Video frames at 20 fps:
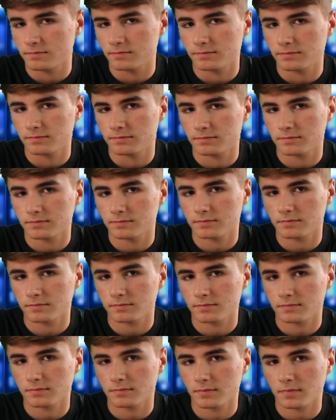
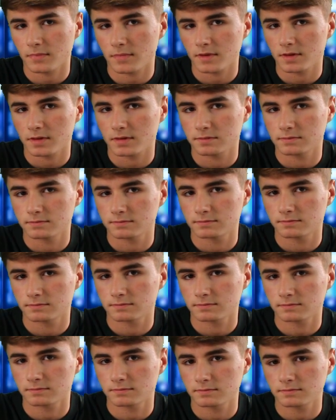
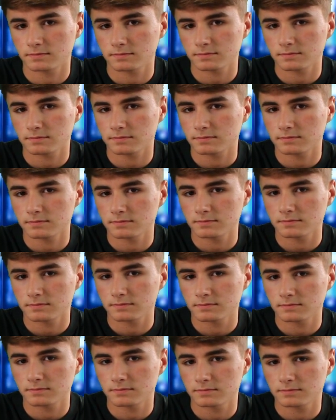
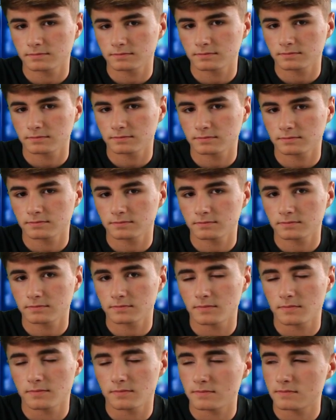
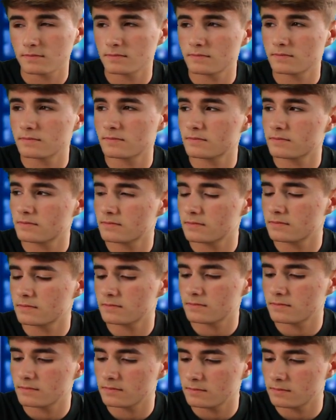
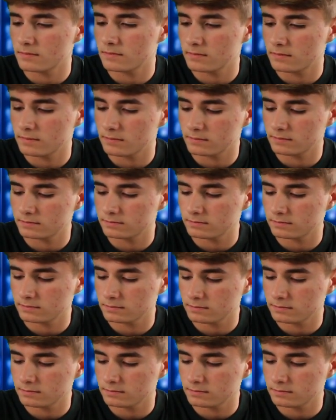(not speaking)